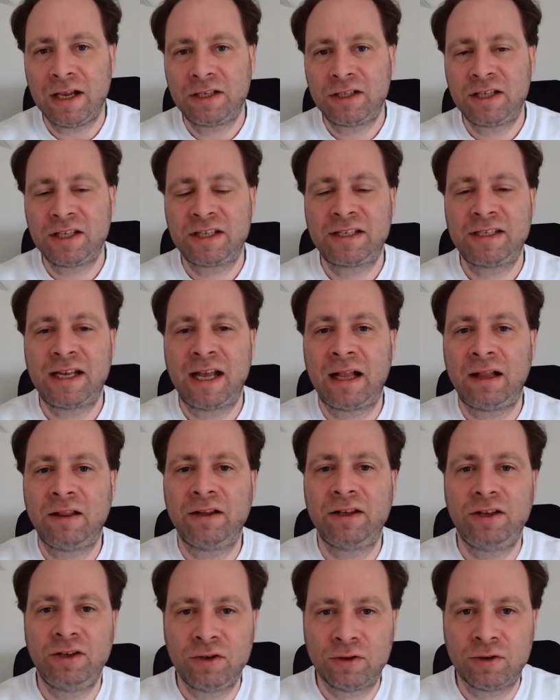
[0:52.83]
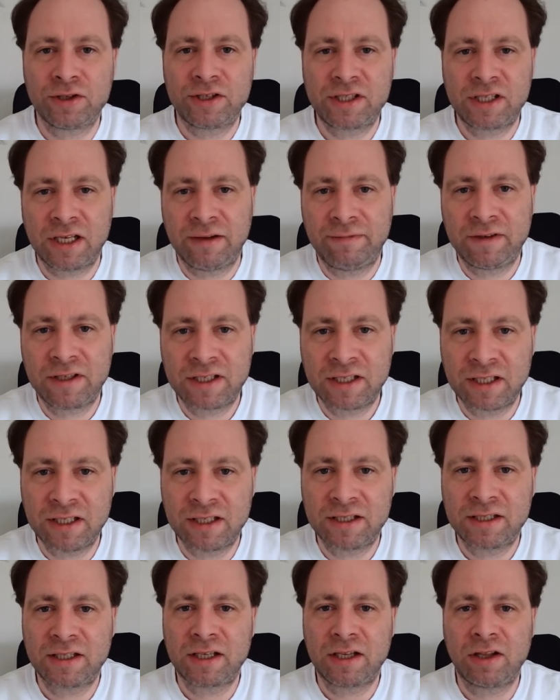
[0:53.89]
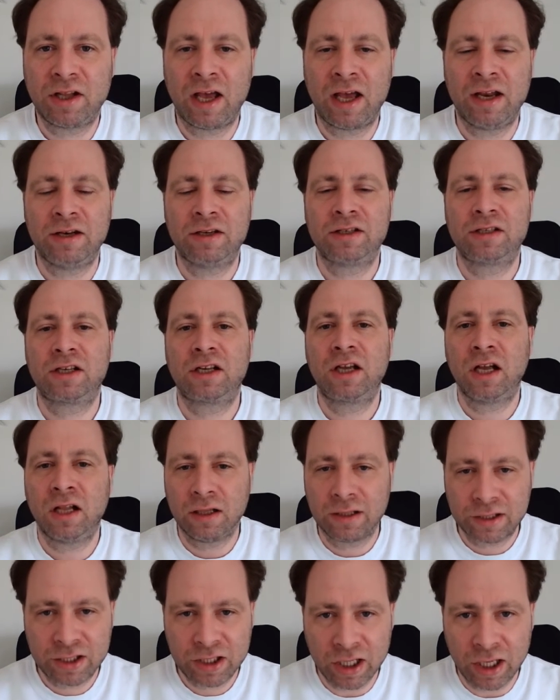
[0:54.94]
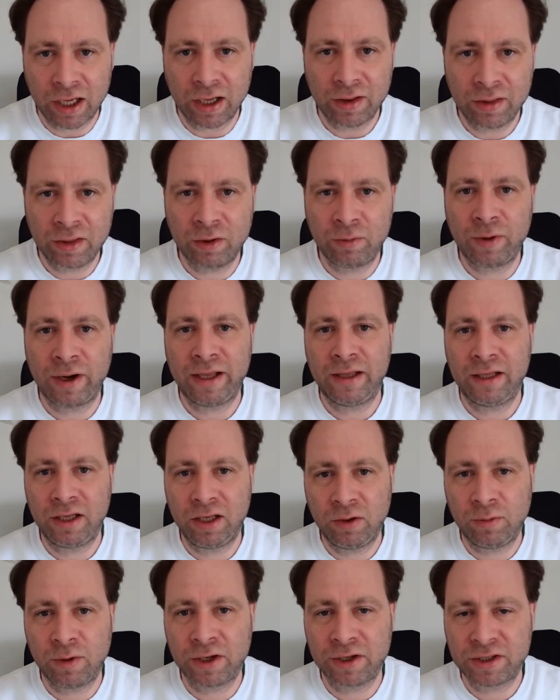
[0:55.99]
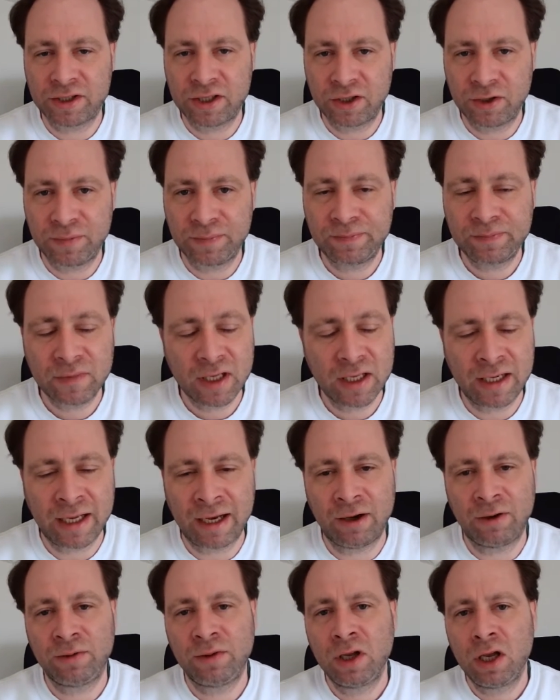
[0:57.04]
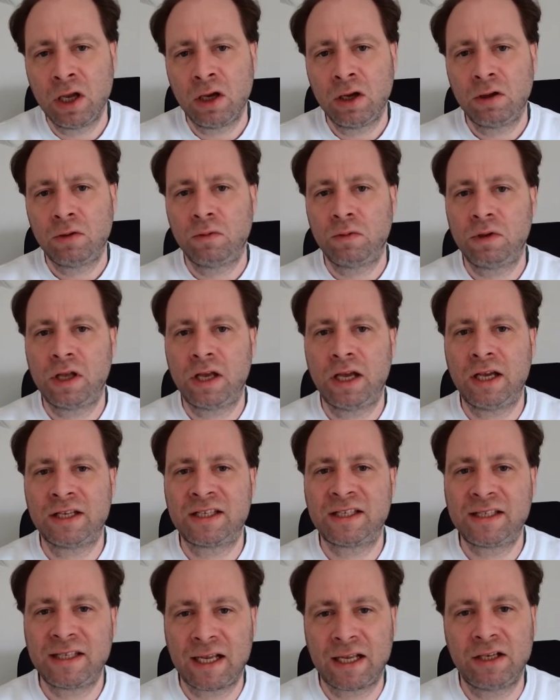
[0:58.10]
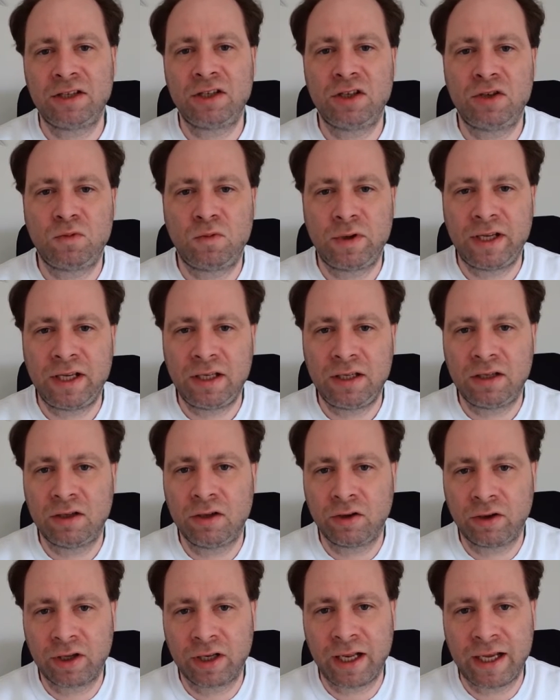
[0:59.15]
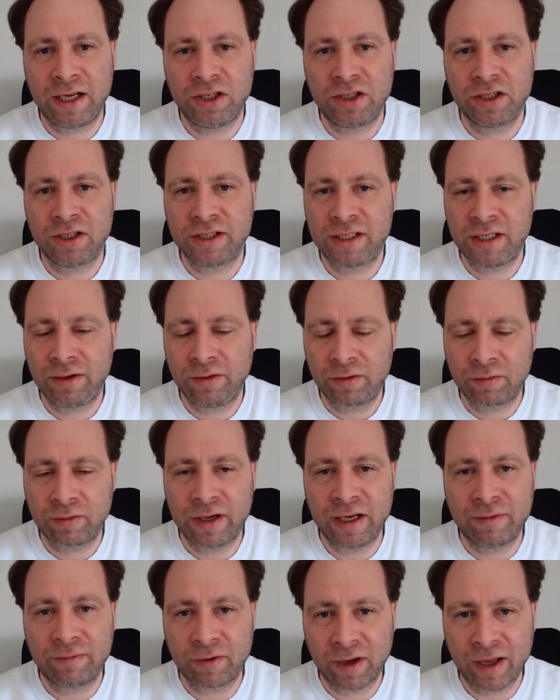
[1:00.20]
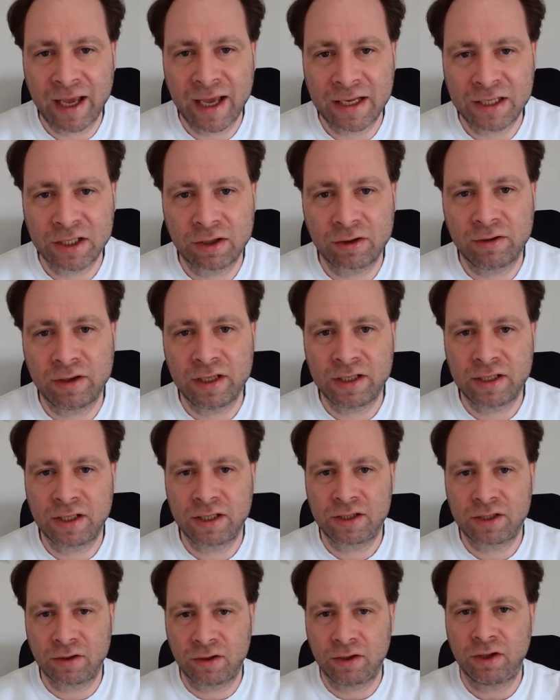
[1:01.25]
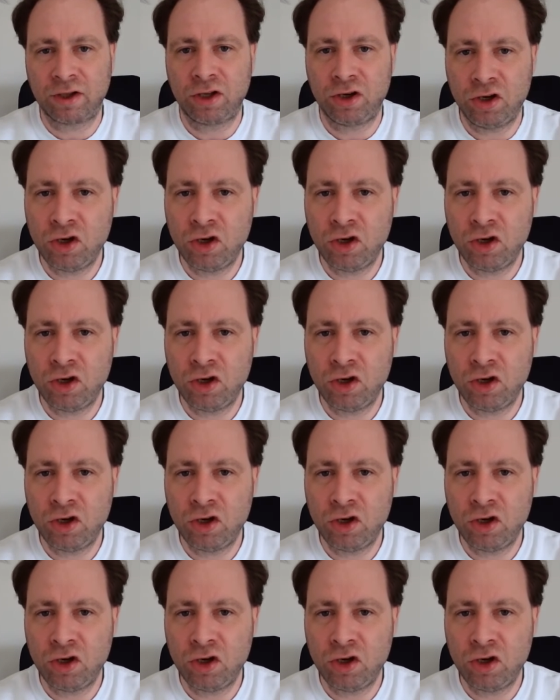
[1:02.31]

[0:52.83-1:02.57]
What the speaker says: to sell your services and culture the way that you want to. Now, as standard, we look at agents in three different categories. The